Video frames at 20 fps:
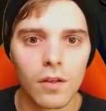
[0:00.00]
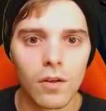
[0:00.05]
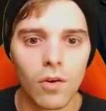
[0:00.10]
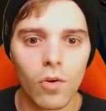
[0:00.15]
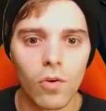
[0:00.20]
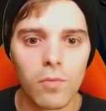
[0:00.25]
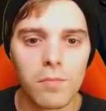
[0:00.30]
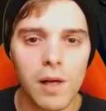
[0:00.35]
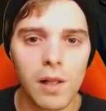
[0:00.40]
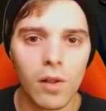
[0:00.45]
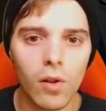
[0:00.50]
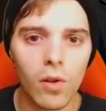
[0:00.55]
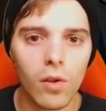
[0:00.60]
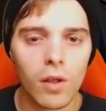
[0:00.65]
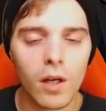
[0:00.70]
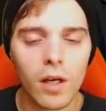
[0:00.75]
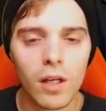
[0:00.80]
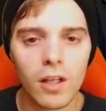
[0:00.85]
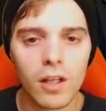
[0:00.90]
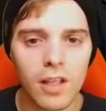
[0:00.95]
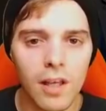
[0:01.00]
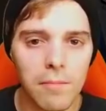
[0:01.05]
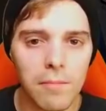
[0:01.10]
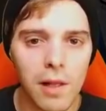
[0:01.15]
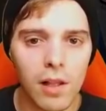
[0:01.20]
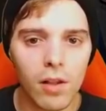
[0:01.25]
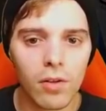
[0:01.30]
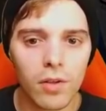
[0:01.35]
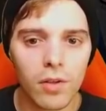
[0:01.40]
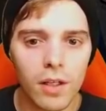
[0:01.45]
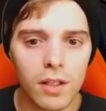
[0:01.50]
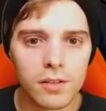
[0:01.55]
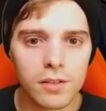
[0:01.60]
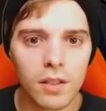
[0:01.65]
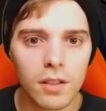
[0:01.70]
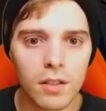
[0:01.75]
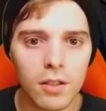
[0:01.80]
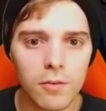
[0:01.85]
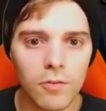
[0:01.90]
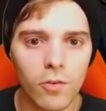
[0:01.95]
or Melolana. Yeah, Melolana is
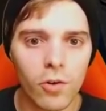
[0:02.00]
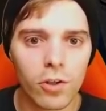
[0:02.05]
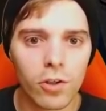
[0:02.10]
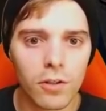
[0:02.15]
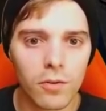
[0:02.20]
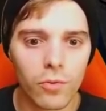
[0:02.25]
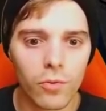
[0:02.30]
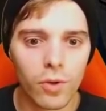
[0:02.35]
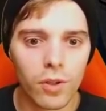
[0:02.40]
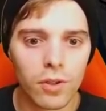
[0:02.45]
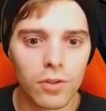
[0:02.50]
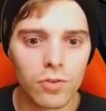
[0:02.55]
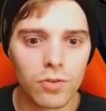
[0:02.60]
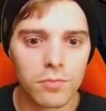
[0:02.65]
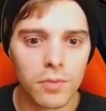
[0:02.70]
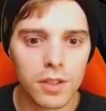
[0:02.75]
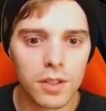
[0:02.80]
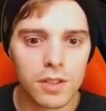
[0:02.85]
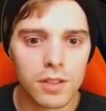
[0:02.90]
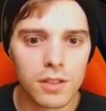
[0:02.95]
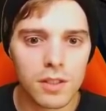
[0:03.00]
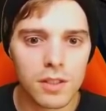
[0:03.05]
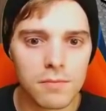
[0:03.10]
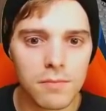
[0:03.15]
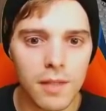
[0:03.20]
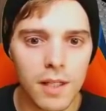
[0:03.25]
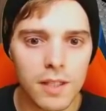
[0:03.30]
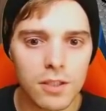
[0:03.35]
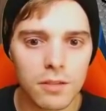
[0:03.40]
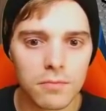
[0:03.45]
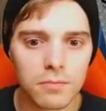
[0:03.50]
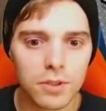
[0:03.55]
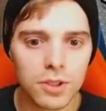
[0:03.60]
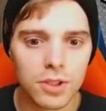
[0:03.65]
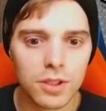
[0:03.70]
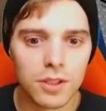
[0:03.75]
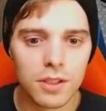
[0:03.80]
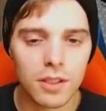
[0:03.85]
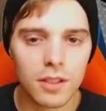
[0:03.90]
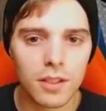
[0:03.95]
not gonna work too much in matchup, but
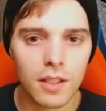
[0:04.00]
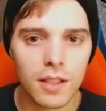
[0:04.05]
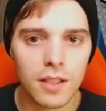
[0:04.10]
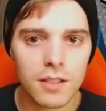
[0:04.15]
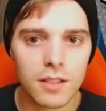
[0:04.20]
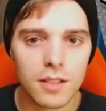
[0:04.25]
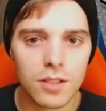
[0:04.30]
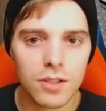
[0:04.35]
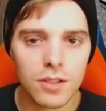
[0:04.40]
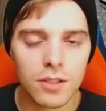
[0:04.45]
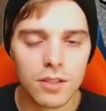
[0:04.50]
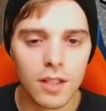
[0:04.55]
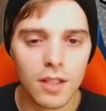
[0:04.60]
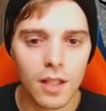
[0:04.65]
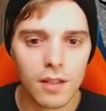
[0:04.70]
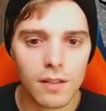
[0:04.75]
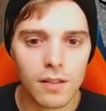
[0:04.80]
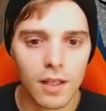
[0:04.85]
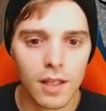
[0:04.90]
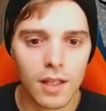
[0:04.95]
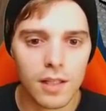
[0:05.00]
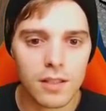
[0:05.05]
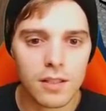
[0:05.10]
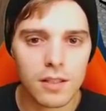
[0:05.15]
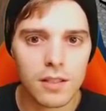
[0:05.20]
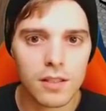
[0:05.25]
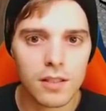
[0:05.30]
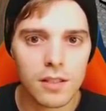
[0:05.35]
just in case, let's just get that.